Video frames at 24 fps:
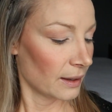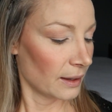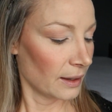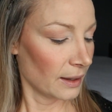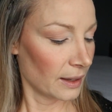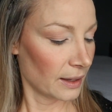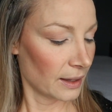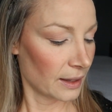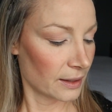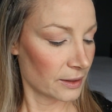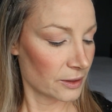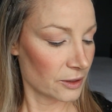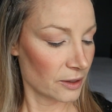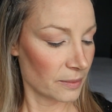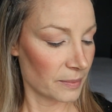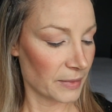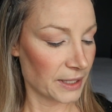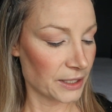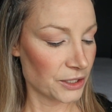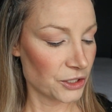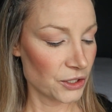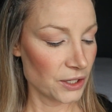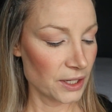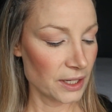And on
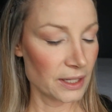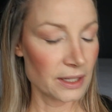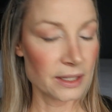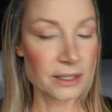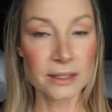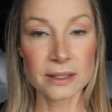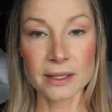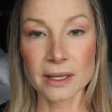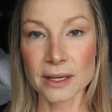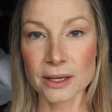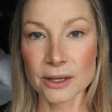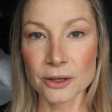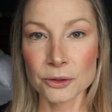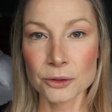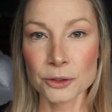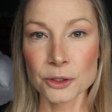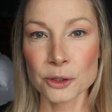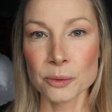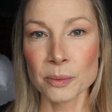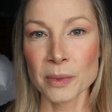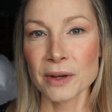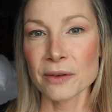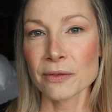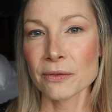my cheeks, thank you
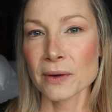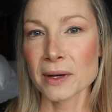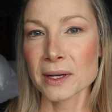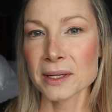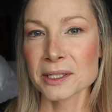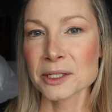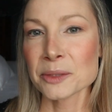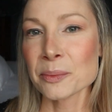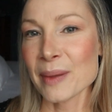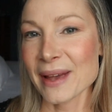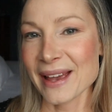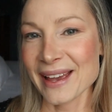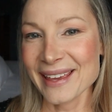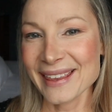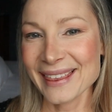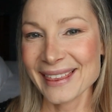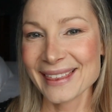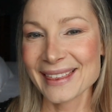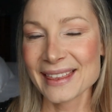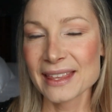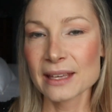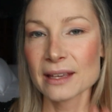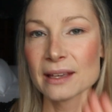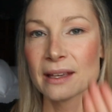to my friend
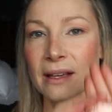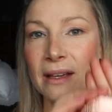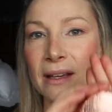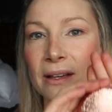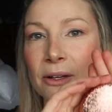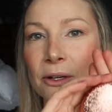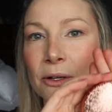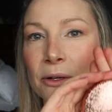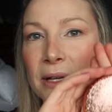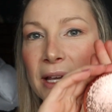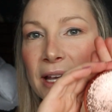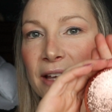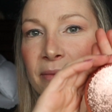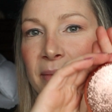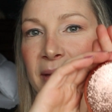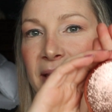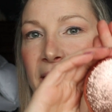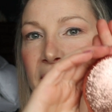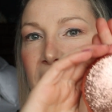Beth, who gave me